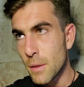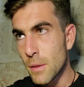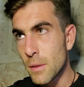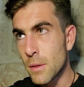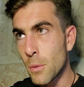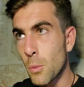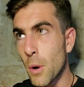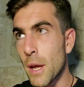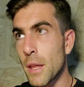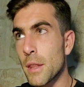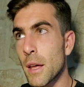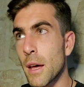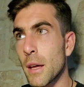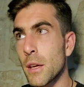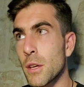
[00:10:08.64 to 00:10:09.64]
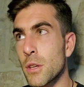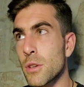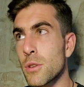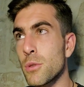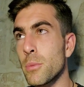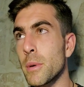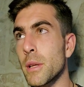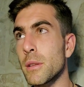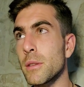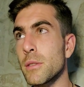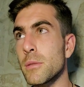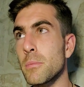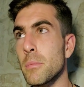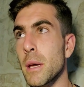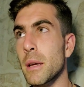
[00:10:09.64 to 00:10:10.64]
The way that
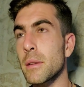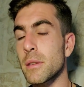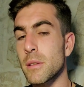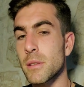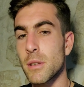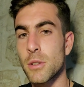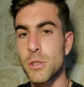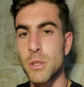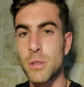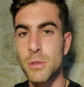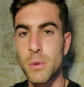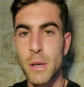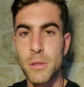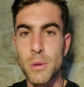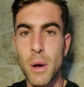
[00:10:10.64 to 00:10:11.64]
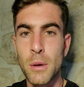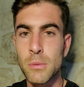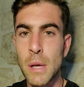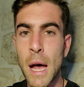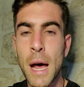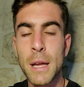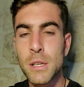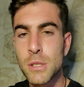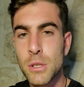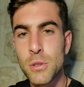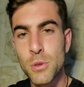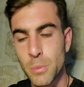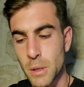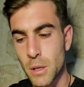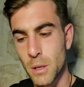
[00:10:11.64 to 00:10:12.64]
humans make decisions, right? So how does a
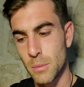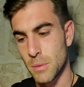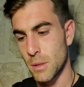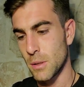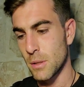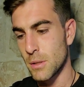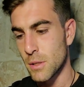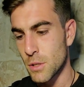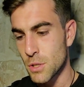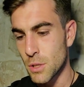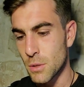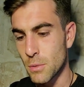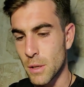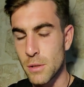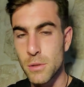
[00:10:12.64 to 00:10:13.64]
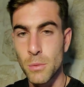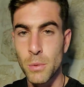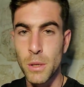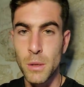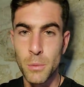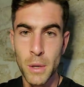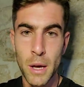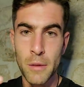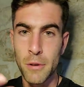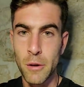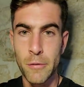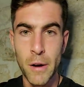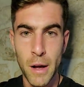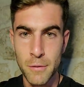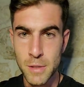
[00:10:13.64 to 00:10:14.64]
human come to a decision, right? So we have our
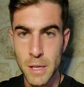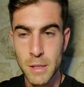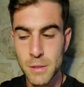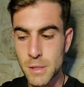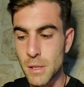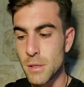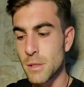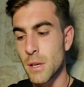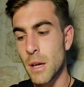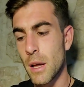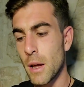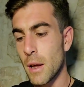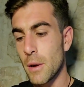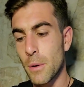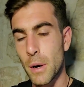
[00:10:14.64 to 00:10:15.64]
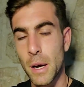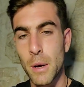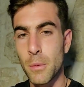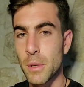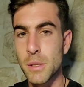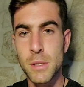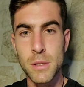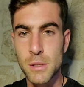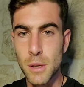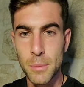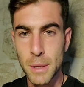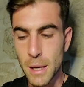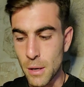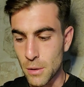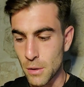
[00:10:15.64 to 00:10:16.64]
five senses, right? We see
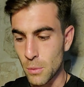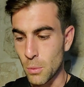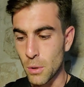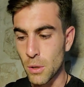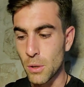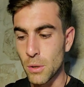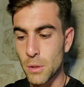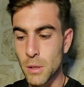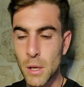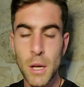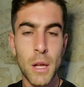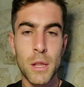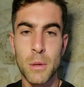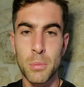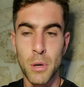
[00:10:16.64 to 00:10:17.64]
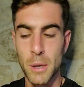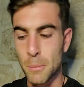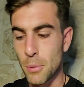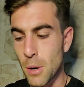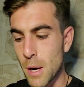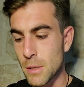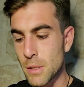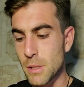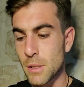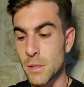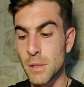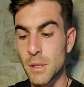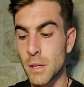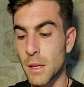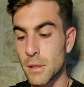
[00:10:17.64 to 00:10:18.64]
something out in the world, the brain
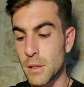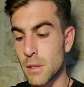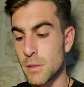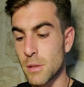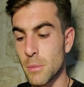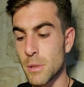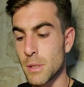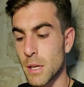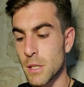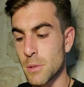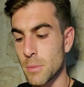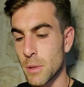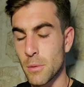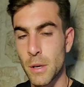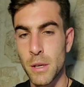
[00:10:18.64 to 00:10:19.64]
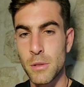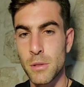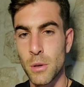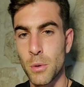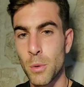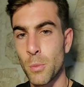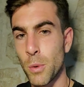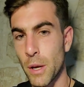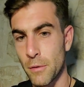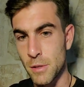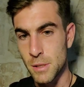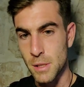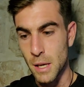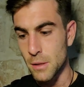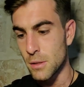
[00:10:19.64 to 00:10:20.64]
processes it and does some assessment, right? So we have a
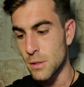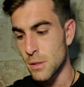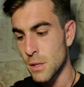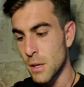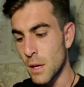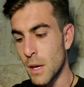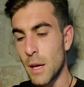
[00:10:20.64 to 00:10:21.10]
sense,